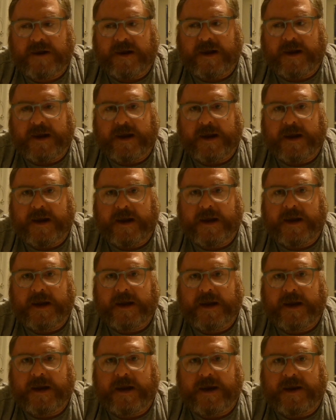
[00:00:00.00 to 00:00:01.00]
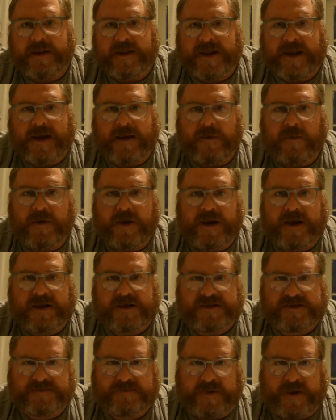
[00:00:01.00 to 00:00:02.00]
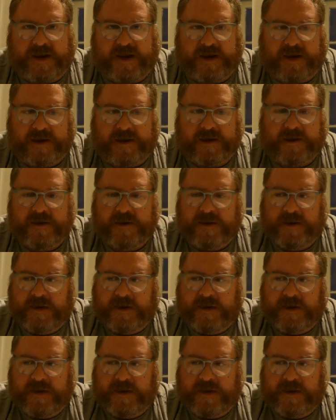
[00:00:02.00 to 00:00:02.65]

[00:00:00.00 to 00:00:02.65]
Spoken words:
and that has been